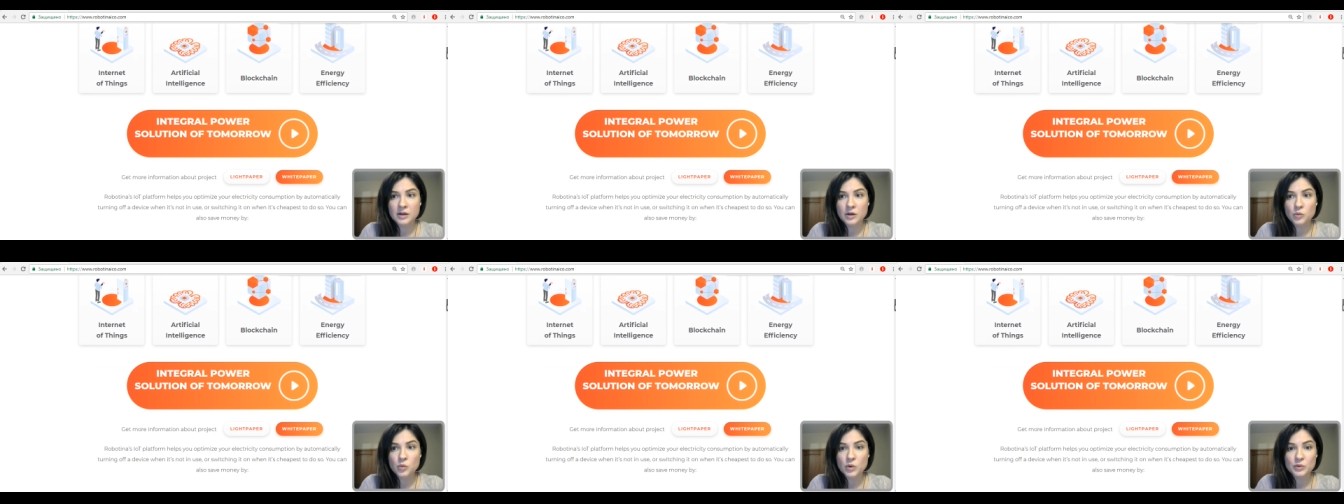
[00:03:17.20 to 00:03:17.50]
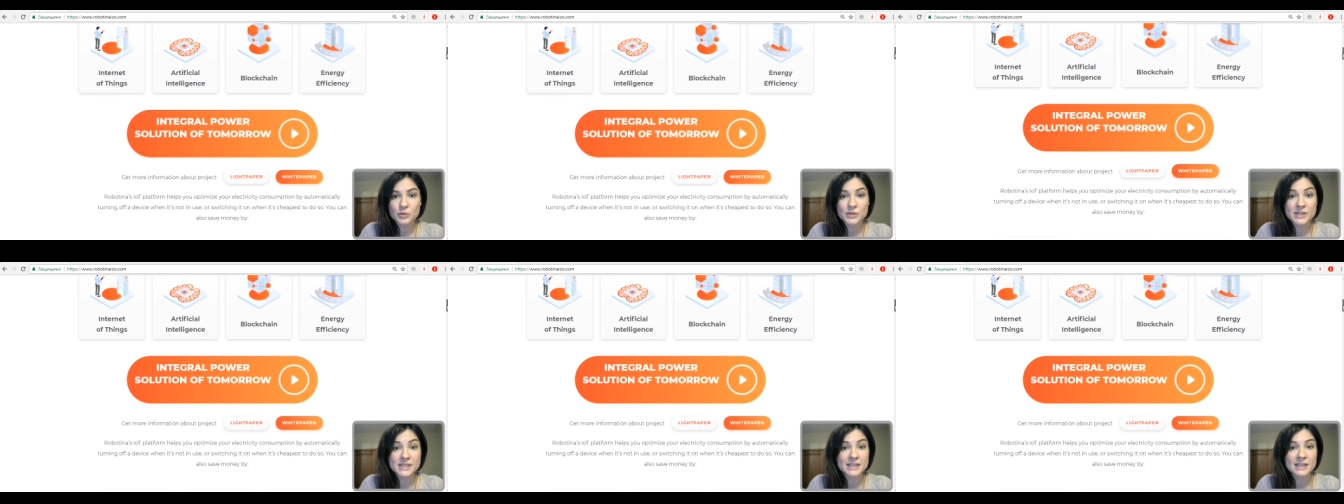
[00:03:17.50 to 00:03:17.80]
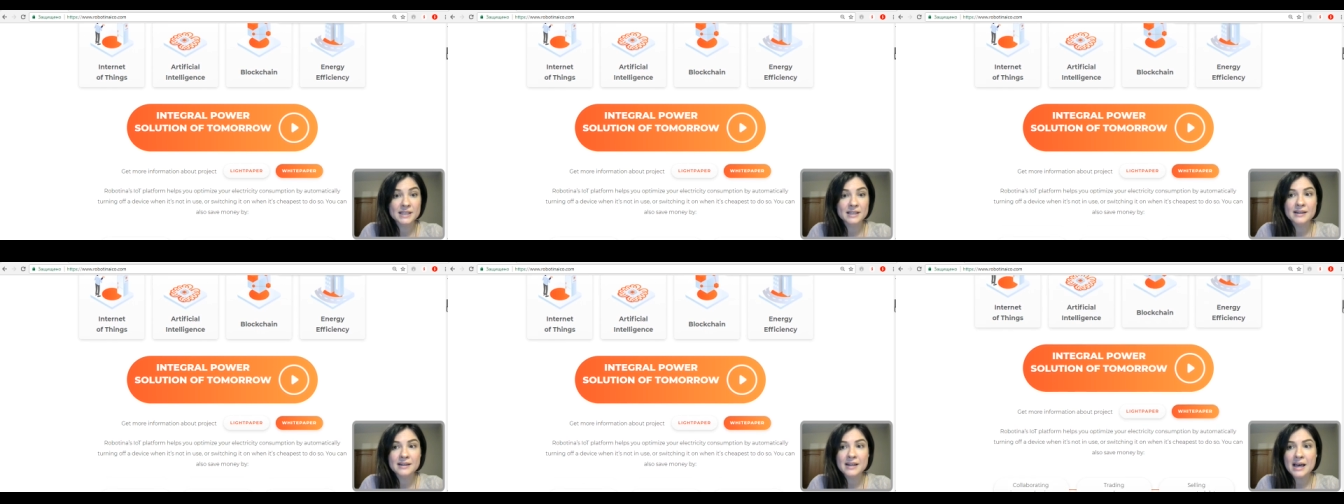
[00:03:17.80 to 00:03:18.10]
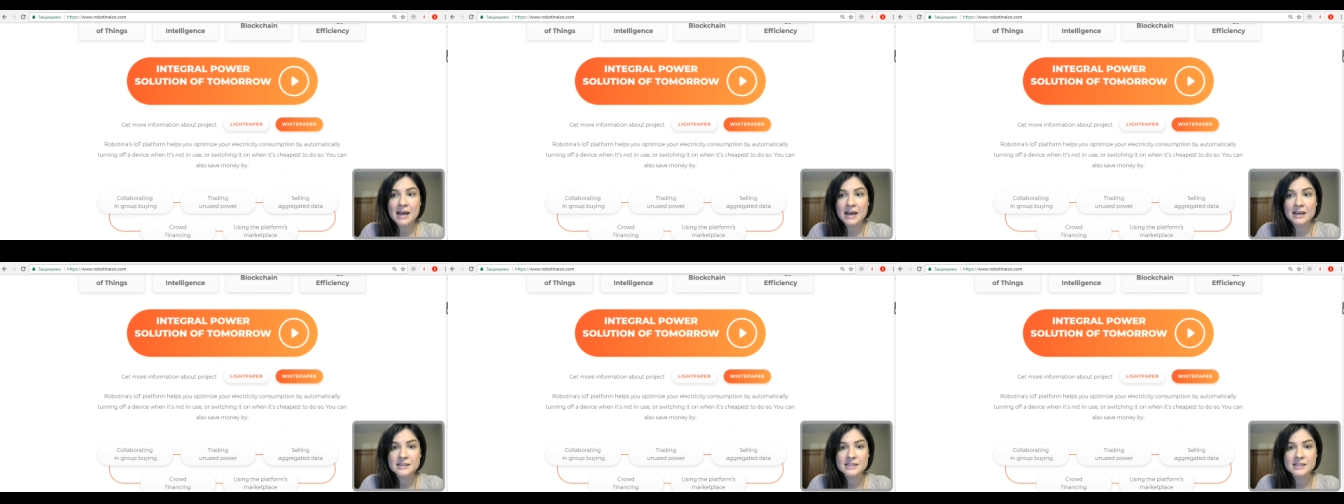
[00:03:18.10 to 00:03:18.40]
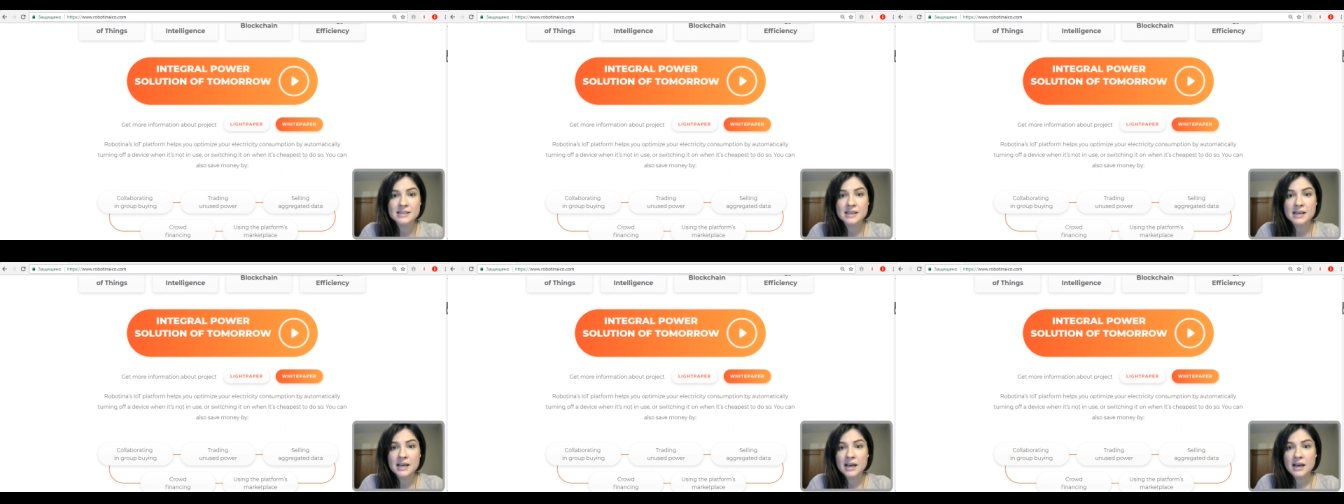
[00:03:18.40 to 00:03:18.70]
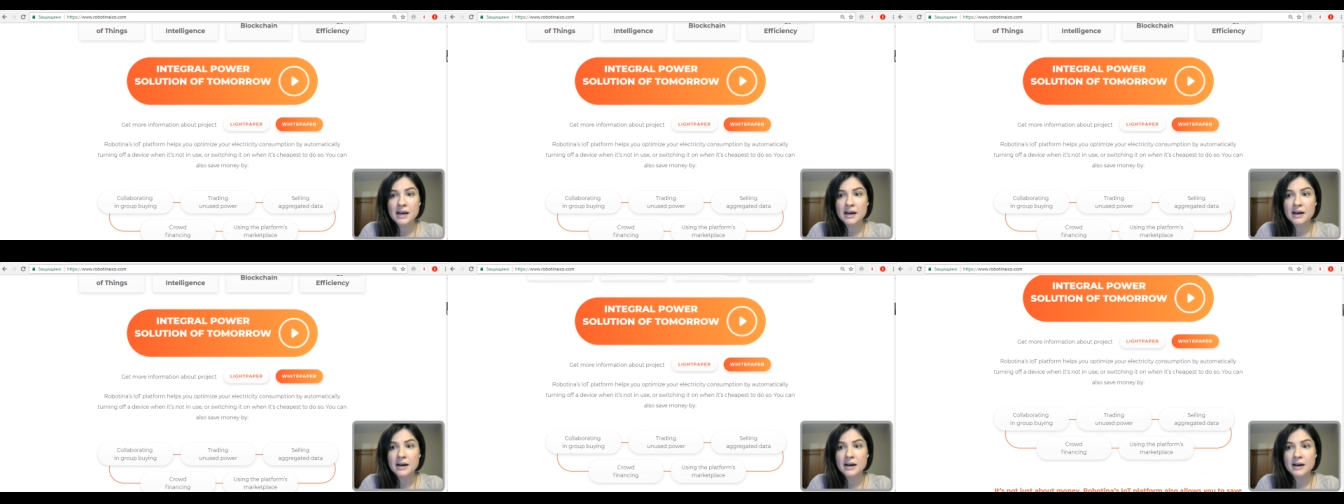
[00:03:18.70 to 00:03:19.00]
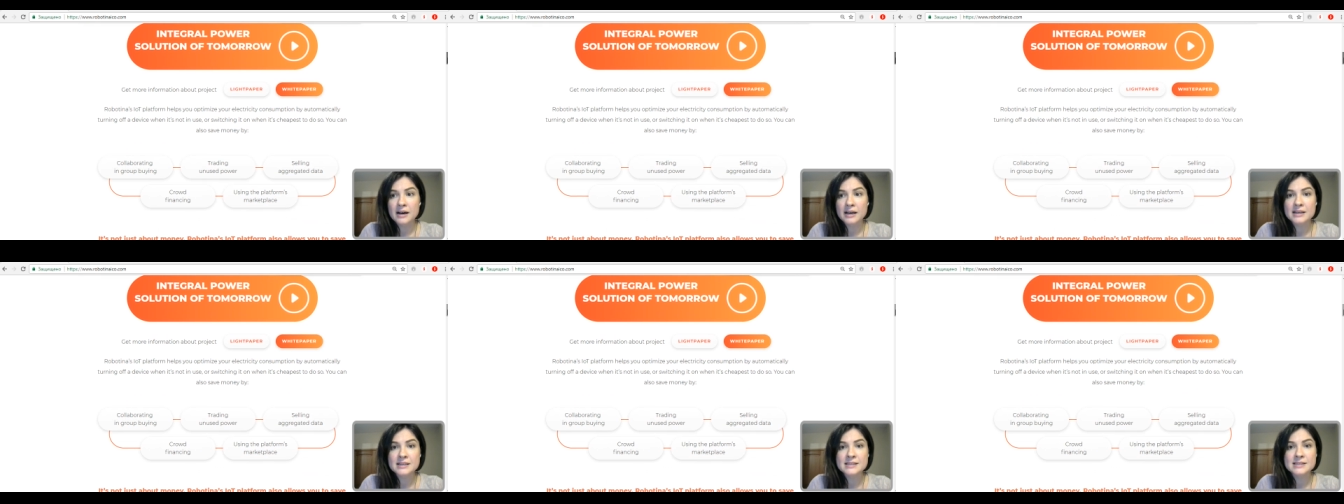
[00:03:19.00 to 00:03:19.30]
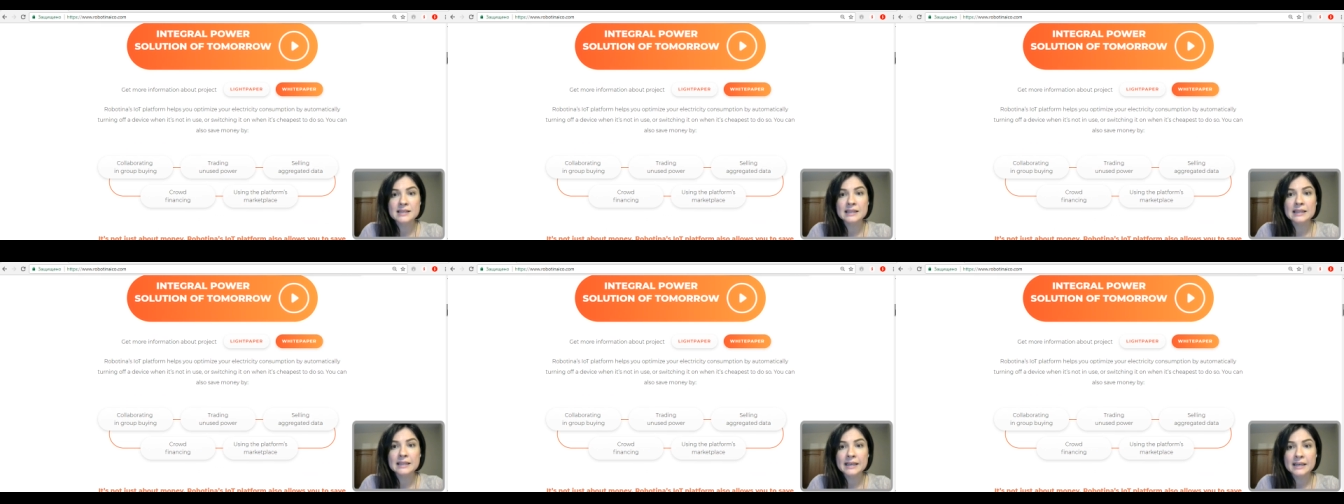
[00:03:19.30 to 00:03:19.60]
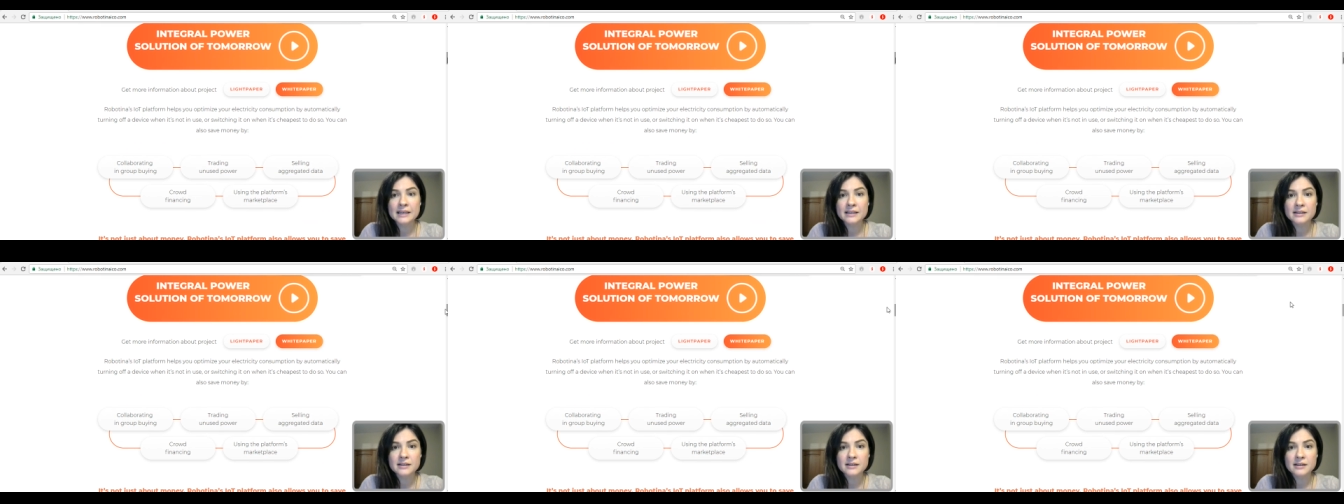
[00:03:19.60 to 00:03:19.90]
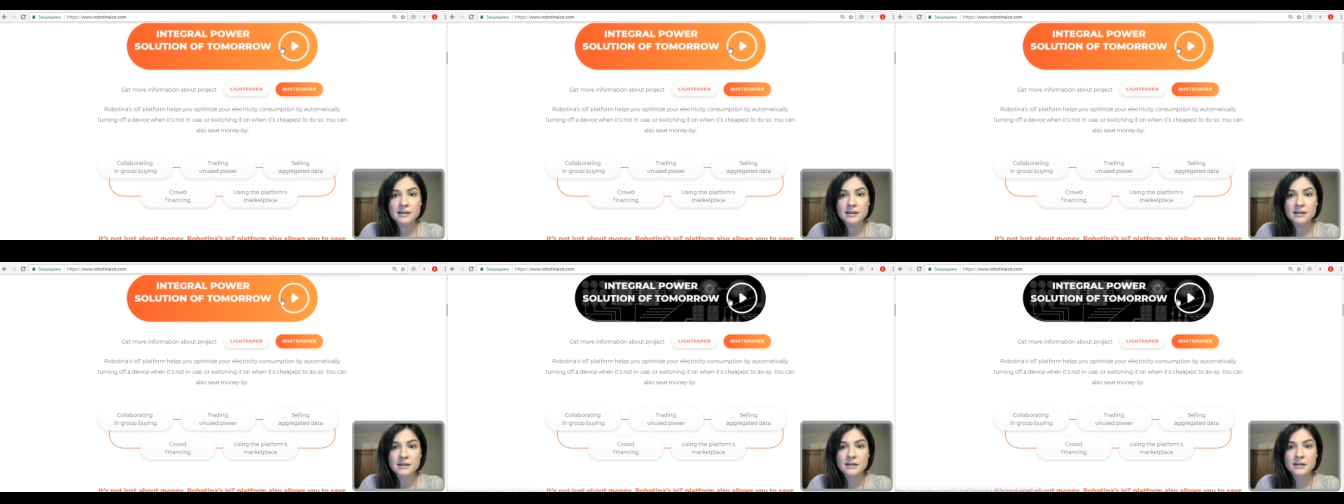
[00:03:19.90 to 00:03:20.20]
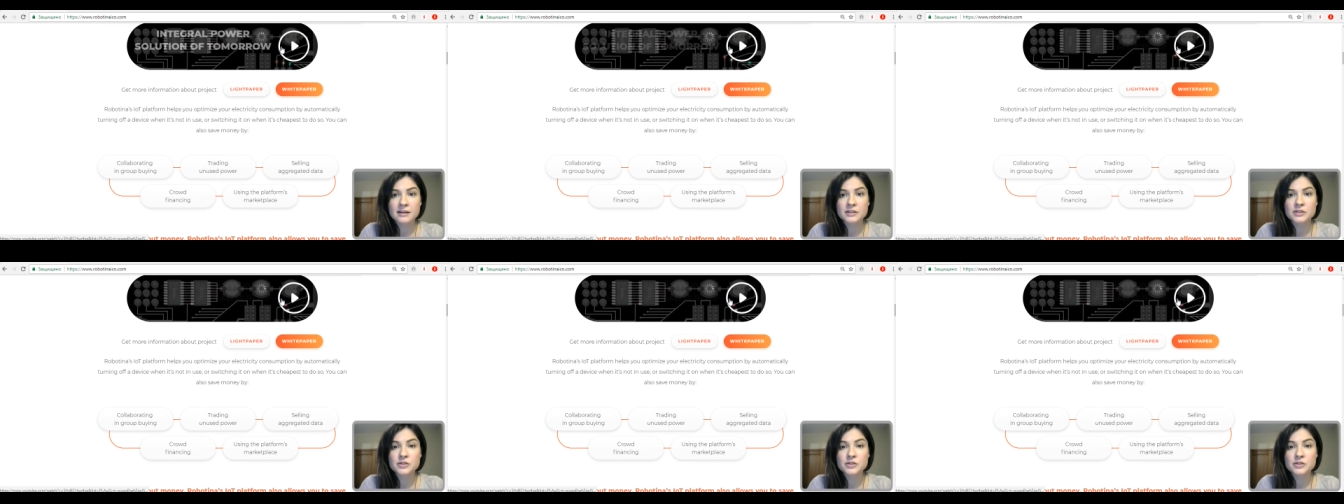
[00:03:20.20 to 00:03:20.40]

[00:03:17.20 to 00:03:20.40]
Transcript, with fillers: what we see next is a link to